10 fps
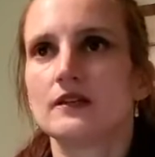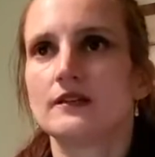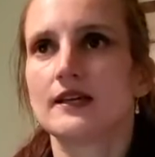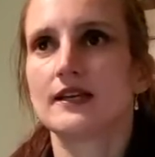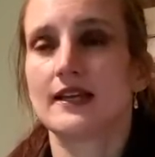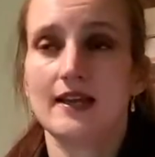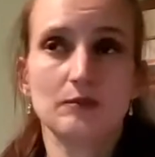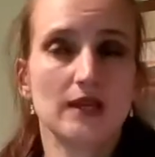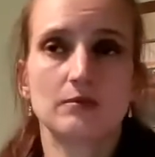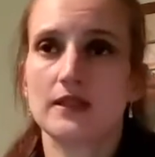that can
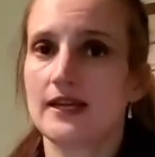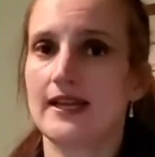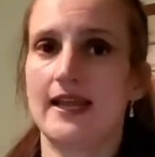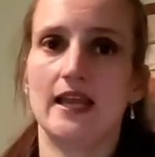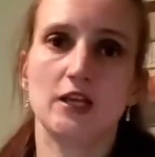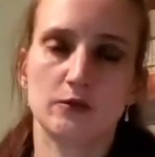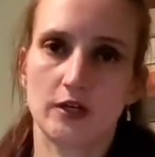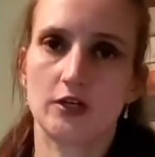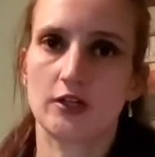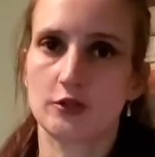be applied
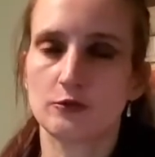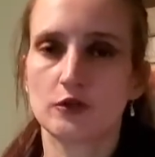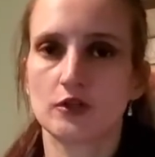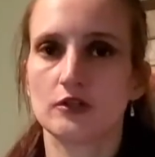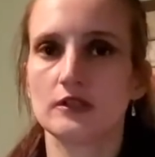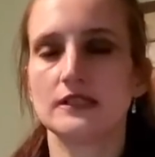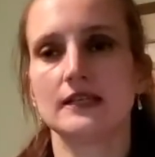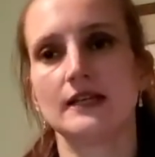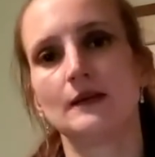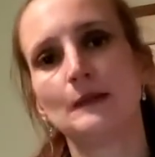anywhere in the world,
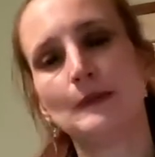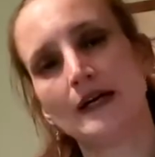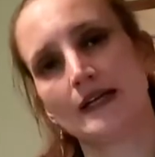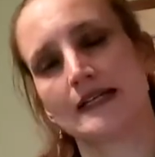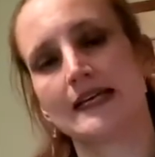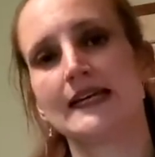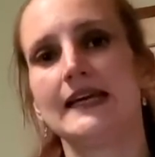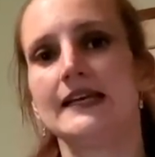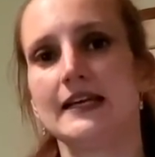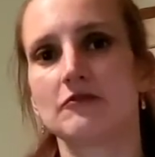but
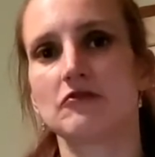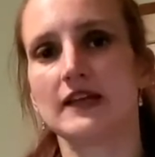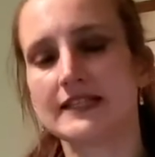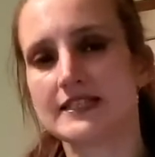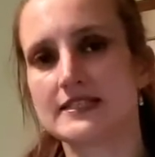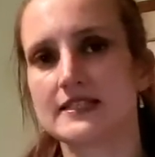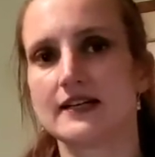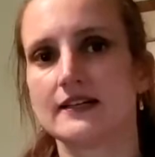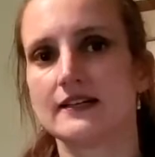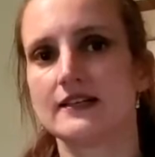Canadian Flight Test
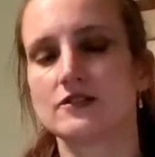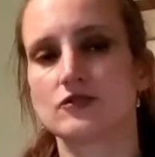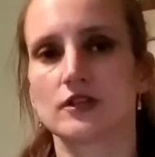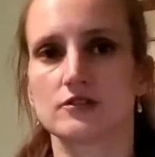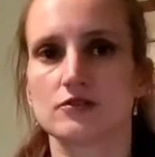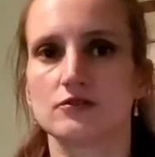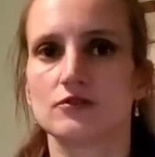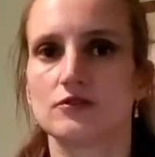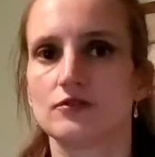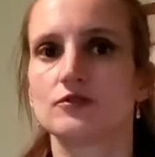Guide instructs you to
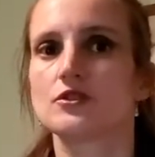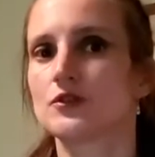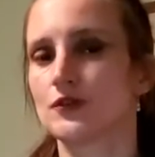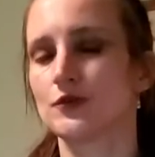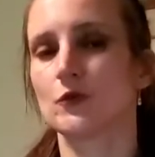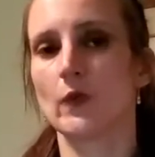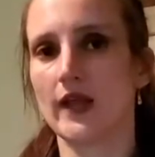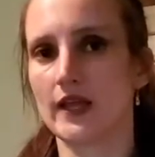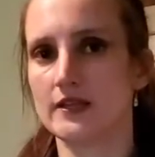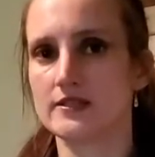do it certain
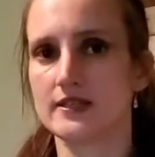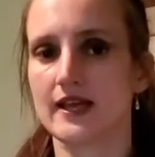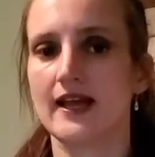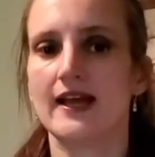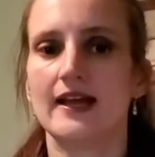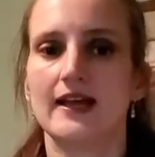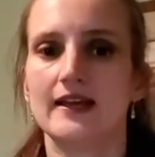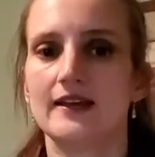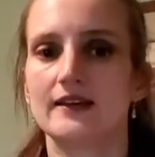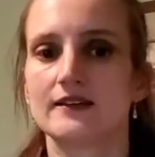ways.
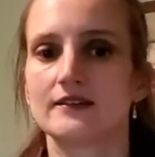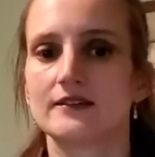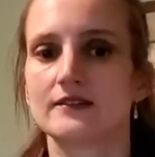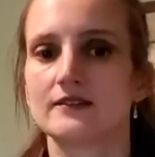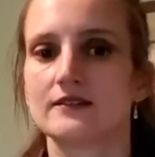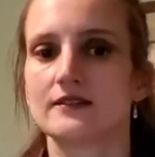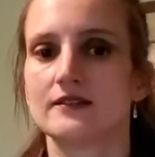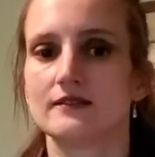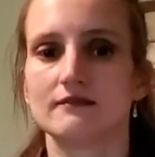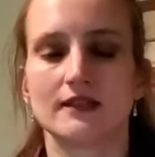And
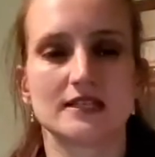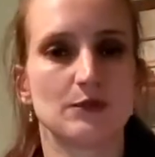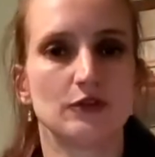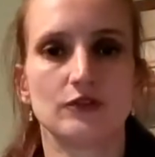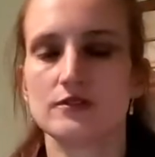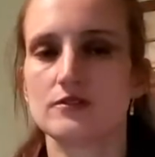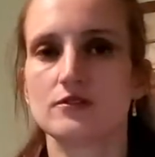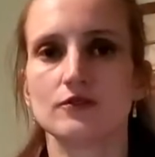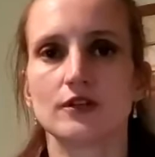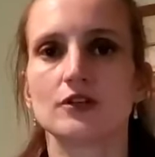experienced
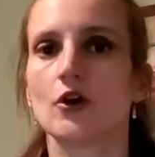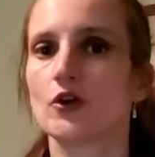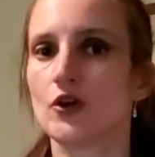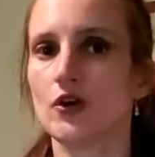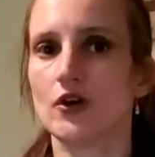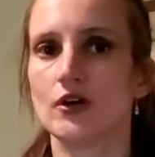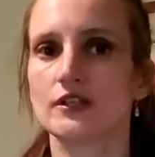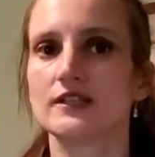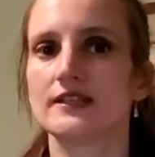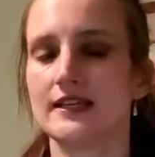student or not,
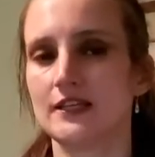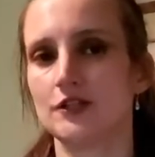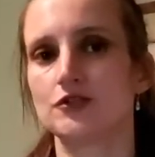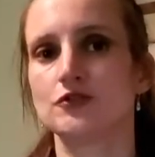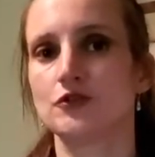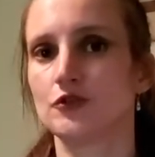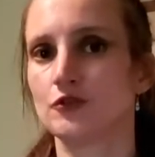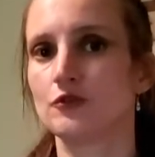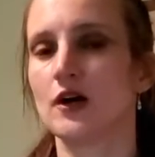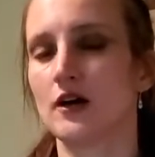they need to
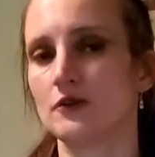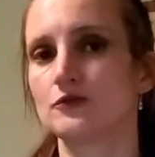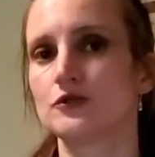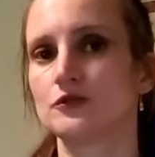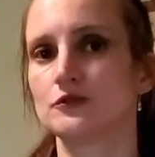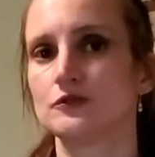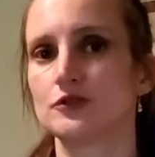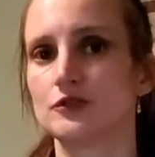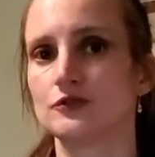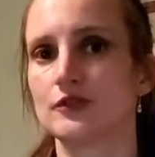know how to
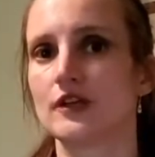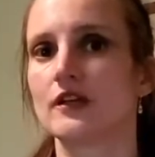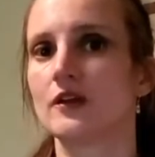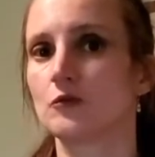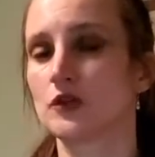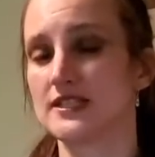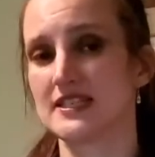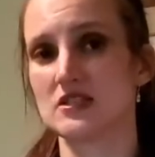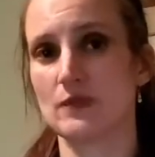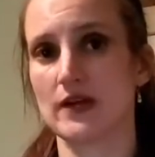do it and what is
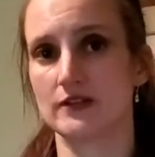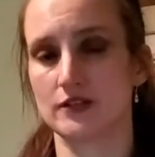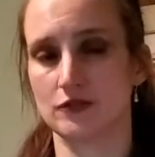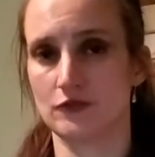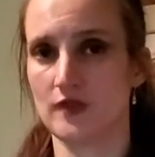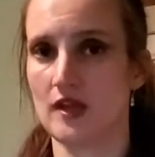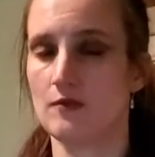expected of them